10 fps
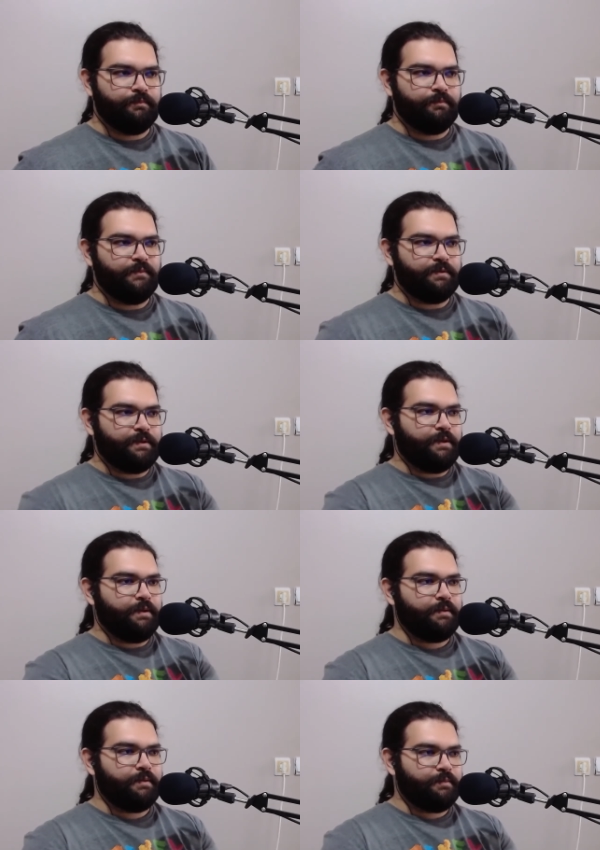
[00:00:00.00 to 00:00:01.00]

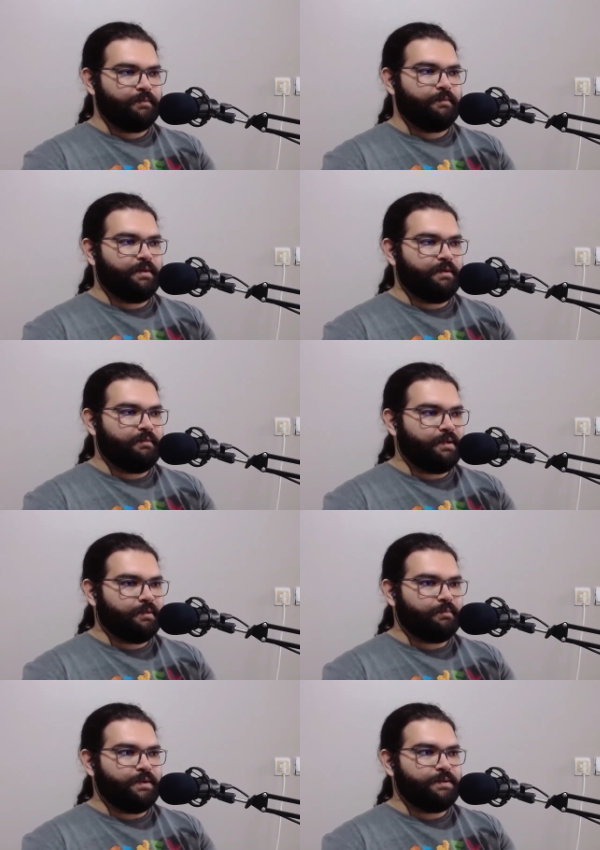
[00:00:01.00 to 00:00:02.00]
Okay, whatever
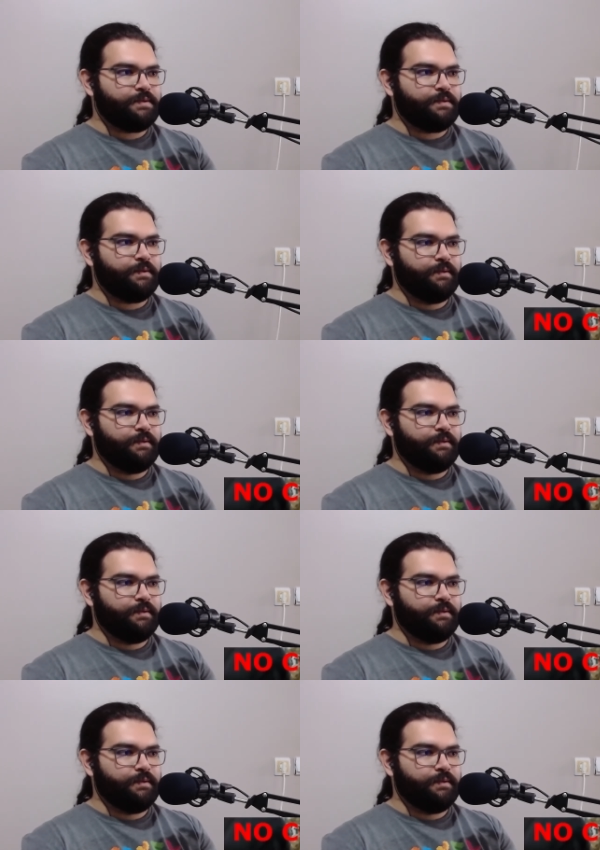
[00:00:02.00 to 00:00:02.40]
that means.